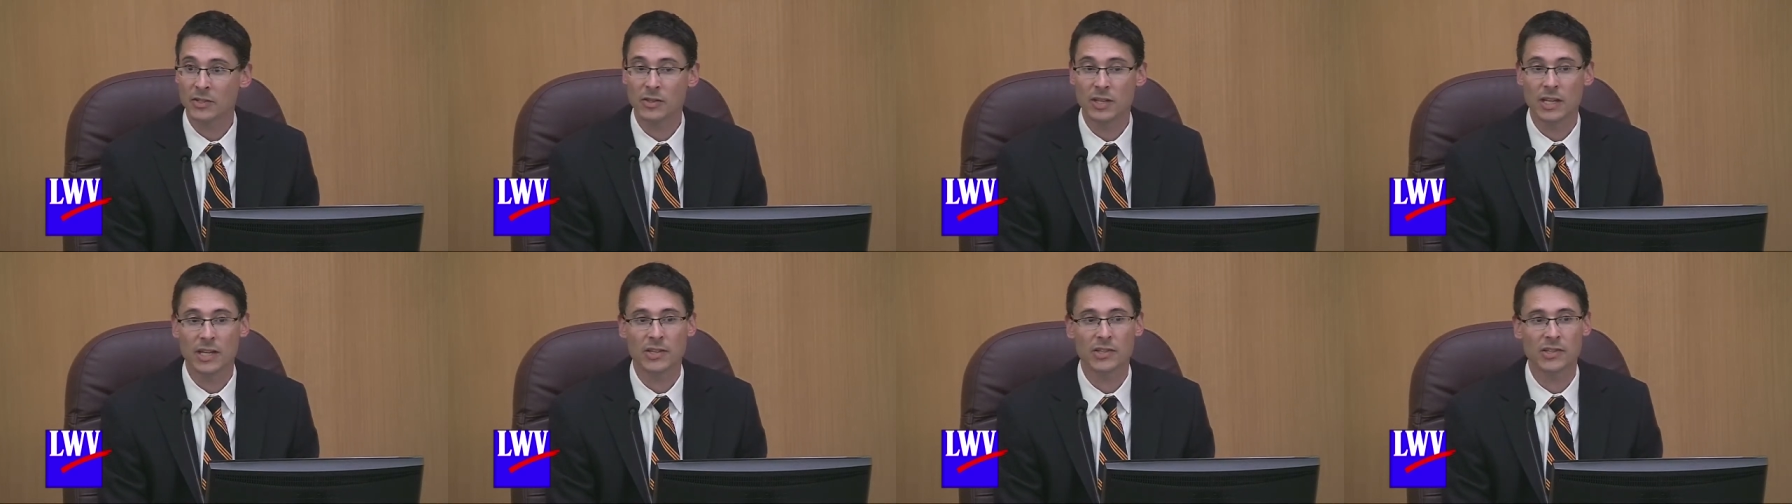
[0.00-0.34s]

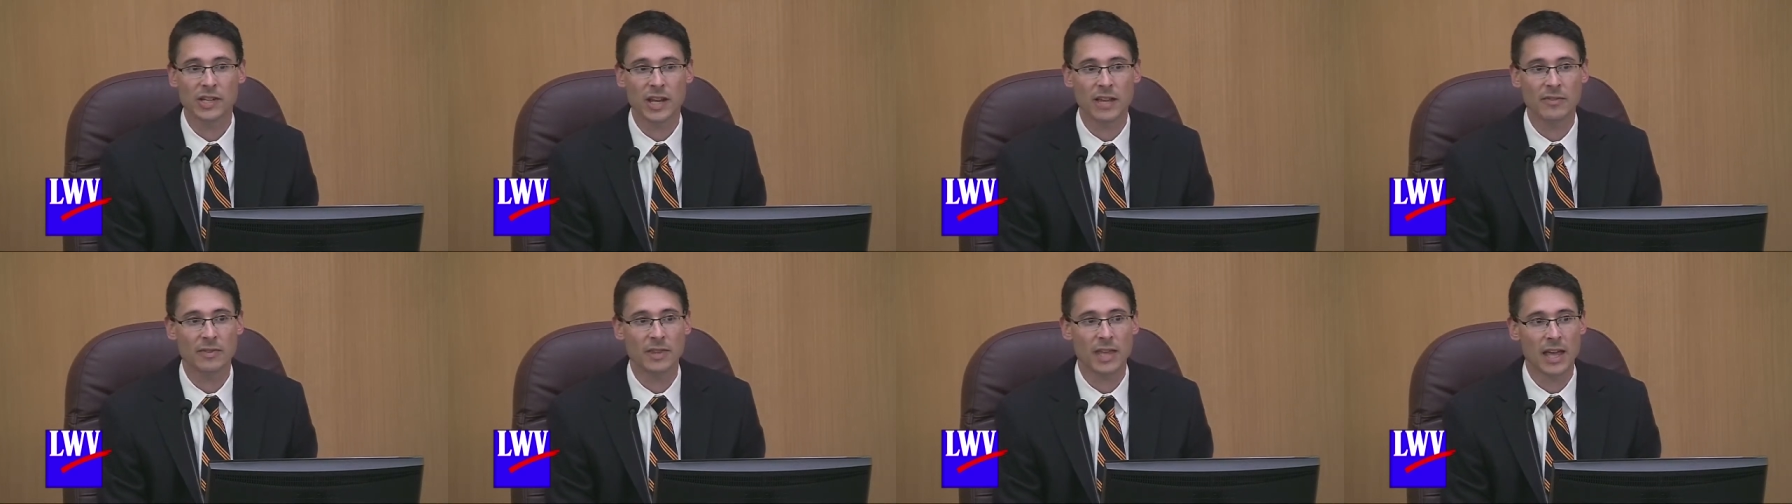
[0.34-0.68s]
to the
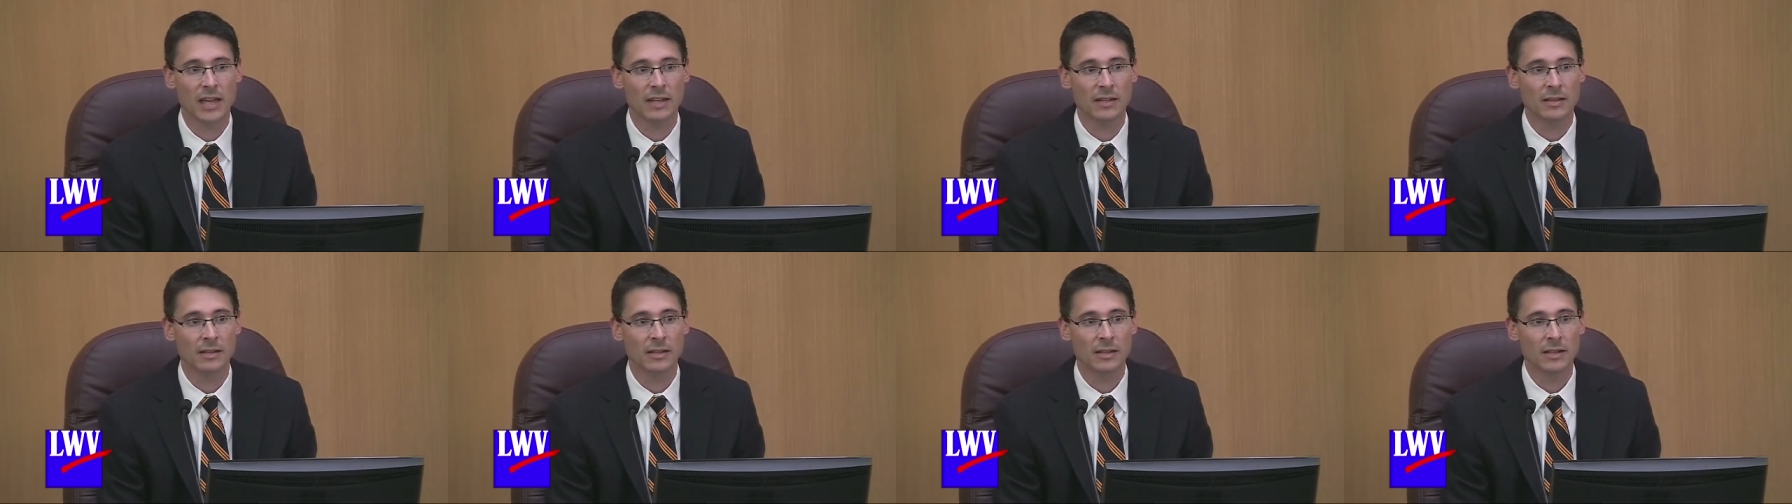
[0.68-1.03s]
extent
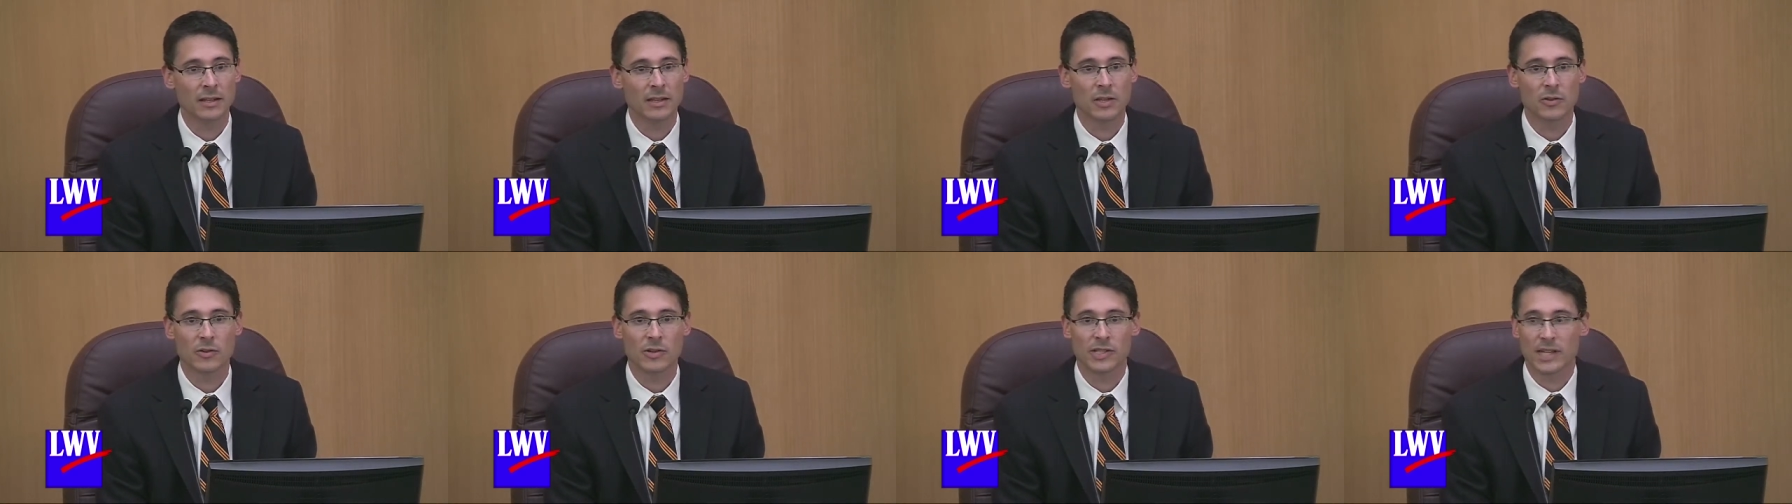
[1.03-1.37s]
that
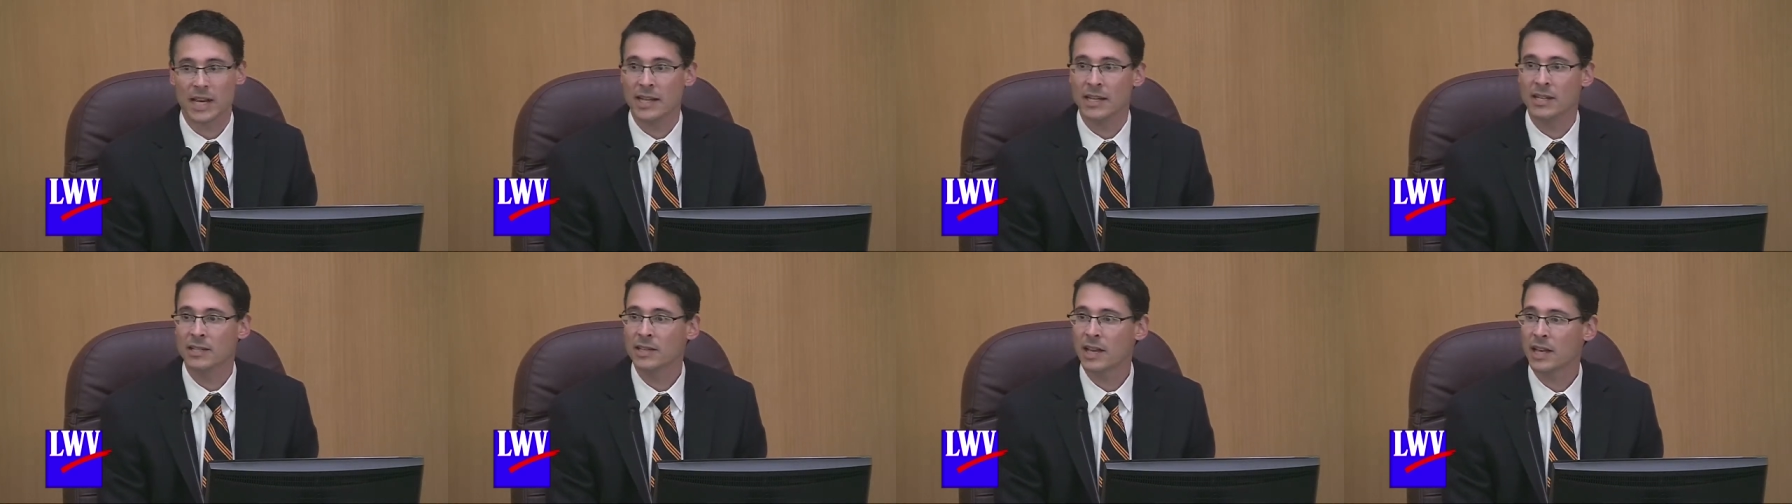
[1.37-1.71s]
there is
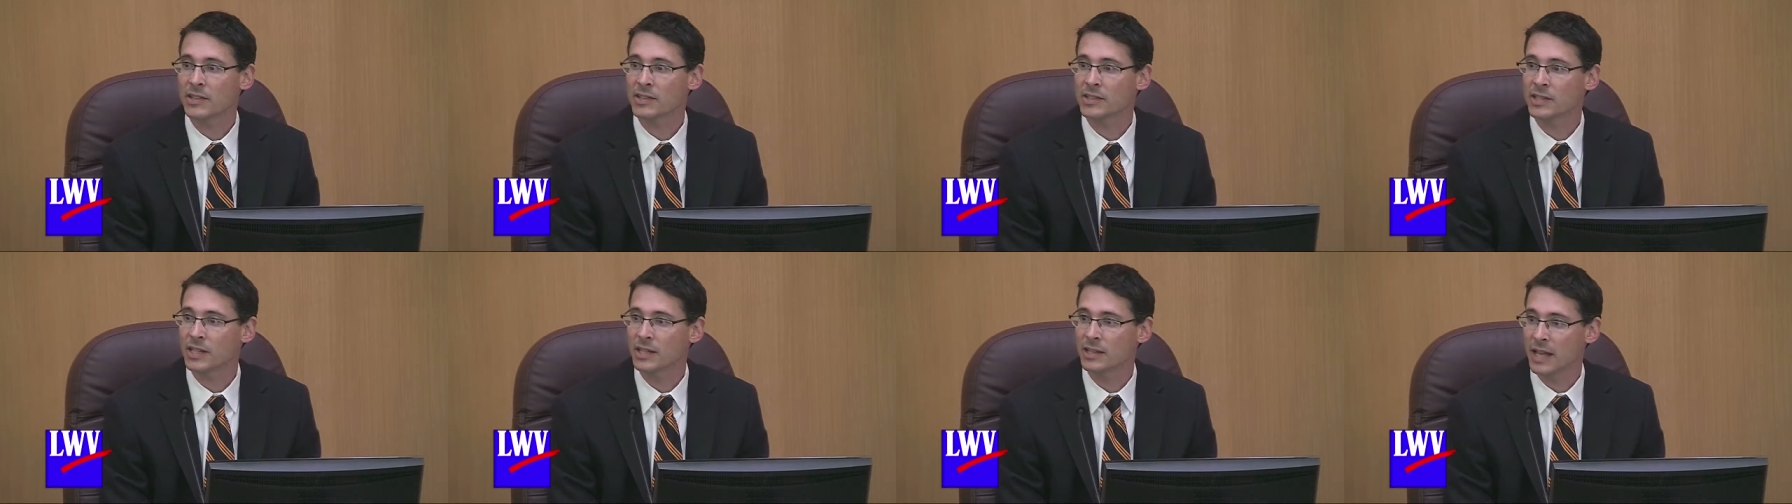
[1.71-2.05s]
any
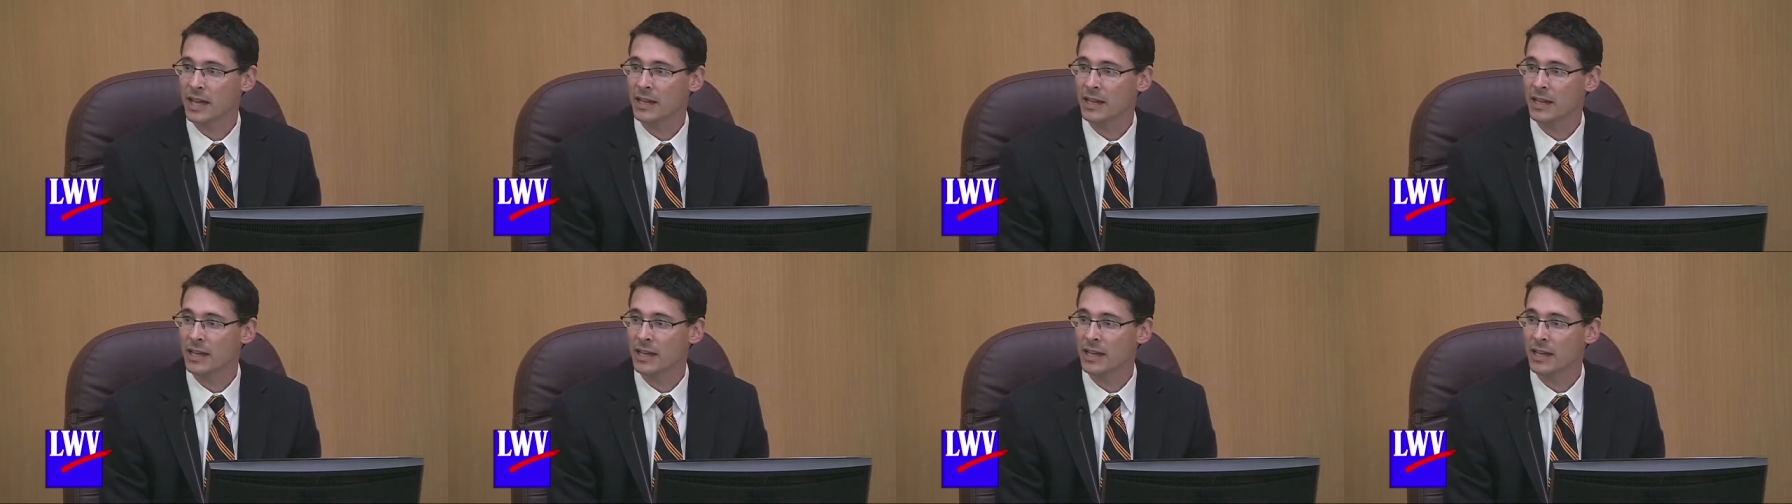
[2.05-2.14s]
testing